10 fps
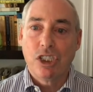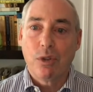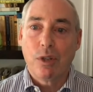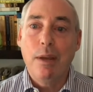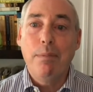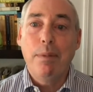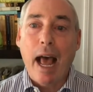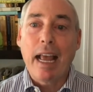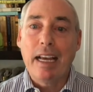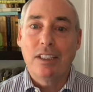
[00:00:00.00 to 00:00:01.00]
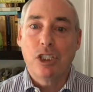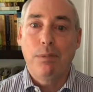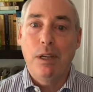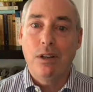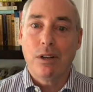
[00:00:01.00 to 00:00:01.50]
And so keep an eye on the
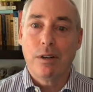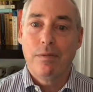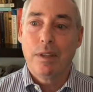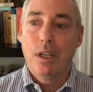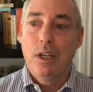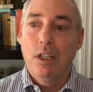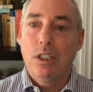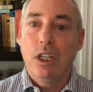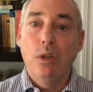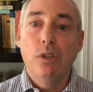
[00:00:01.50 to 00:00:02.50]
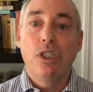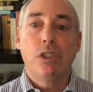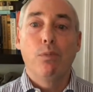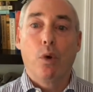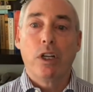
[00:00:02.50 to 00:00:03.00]
speaker to use
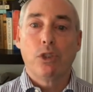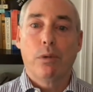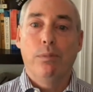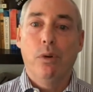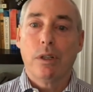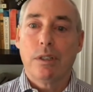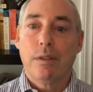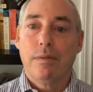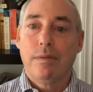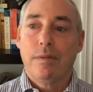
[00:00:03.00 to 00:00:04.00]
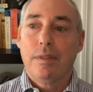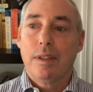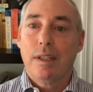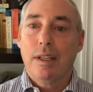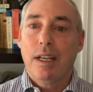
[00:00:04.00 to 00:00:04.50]
this morning's report
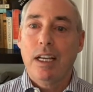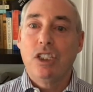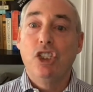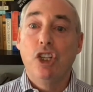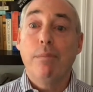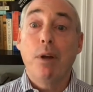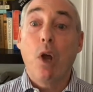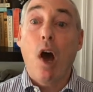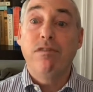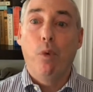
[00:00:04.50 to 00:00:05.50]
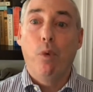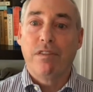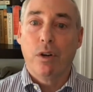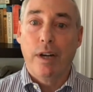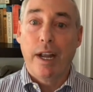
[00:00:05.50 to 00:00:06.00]
as a jumping off
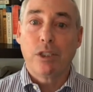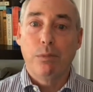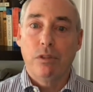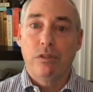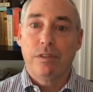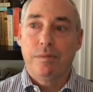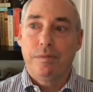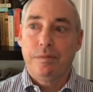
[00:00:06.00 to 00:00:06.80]
point for her next move.